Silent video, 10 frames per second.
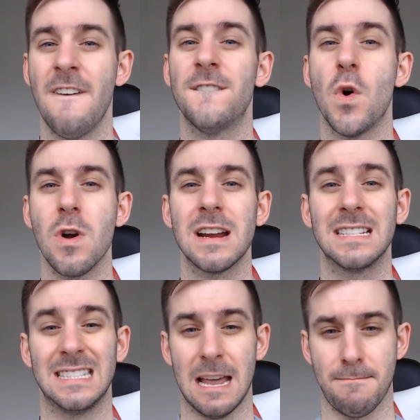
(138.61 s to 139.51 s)
For
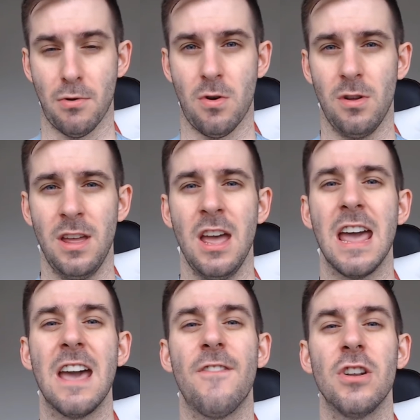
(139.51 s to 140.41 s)
example,
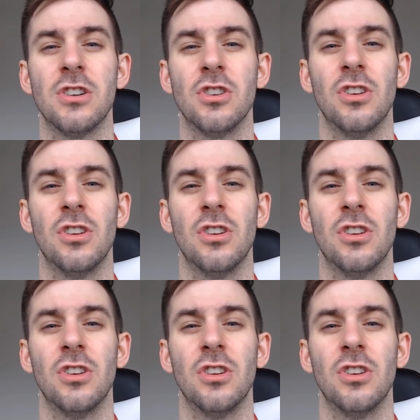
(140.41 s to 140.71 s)
if a